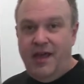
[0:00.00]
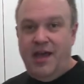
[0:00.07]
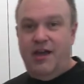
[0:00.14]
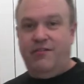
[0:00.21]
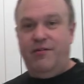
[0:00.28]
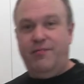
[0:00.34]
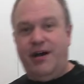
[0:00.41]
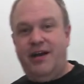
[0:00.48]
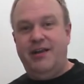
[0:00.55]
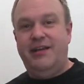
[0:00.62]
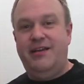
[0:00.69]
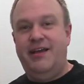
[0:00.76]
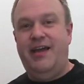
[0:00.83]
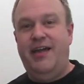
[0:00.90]

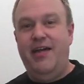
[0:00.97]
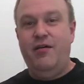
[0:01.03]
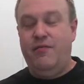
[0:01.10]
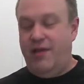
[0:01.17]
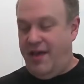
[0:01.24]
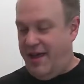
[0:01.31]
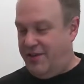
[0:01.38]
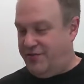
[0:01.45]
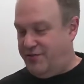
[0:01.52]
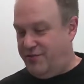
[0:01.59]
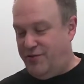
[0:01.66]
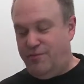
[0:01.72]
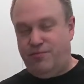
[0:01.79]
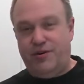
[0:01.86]
Everybody has
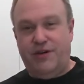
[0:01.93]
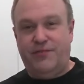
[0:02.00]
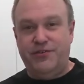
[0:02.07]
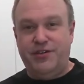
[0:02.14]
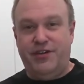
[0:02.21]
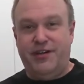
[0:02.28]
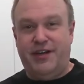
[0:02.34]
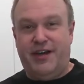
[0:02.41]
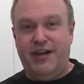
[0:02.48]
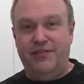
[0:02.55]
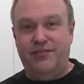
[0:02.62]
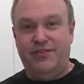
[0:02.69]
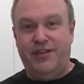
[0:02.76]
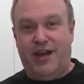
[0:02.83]
their own preference on
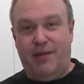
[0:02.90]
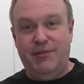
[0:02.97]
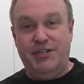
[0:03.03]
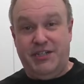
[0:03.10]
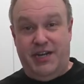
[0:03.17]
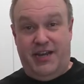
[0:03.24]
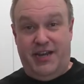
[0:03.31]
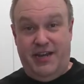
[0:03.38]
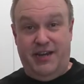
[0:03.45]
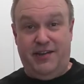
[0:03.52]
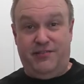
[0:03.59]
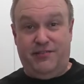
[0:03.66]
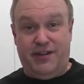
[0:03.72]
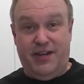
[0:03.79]
knives. I'm a J.A.
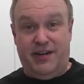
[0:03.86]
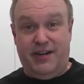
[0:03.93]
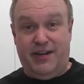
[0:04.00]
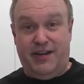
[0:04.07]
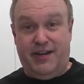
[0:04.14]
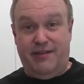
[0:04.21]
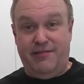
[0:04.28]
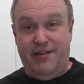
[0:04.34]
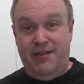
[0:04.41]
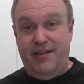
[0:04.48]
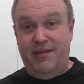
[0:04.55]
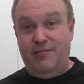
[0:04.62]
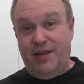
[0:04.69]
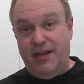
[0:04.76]
Hinkle kind of
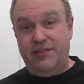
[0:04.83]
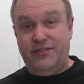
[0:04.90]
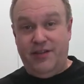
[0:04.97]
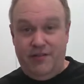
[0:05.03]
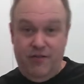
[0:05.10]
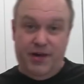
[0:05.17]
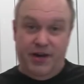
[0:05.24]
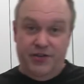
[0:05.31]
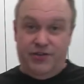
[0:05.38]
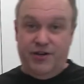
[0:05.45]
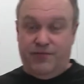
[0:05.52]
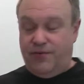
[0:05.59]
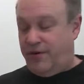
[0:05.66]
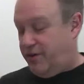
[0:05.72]
guy. Like I say, everybody's
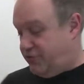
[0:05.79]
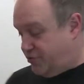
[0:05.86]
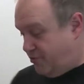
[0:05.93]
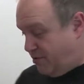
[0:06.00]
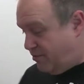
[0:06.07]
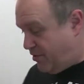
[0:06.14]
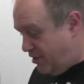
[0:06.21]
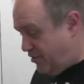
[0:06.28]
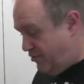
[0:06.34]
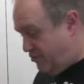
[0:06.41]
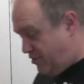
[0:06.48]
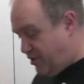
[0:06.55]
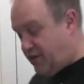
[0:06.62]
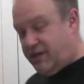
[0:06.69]
different. So what we're going to do
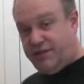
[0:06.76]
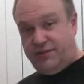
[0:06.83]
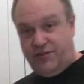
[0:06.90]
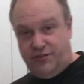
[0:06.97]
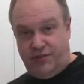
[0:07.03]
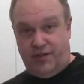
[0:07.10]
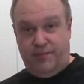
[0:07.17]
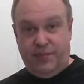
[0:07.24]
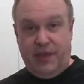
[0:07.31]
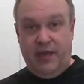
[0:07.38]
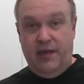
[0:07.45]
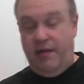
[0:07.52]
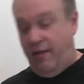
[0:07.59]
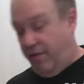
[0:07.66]
is we're going to cut this
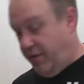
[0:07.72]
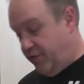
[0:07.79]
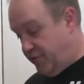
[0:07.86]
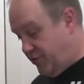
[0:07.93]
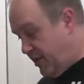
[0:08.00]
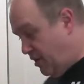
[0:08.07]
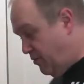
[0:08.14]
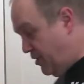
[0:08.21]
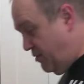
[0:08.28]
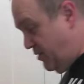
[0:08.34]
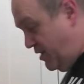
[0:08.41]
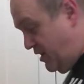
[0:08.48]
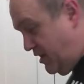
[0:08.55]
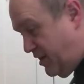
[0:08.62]
up, so that way
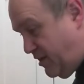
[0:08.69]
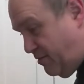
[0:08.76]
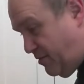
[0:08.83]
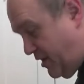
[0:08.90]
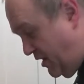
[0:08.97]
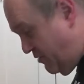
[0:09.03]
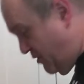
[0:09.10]
we can get it ready.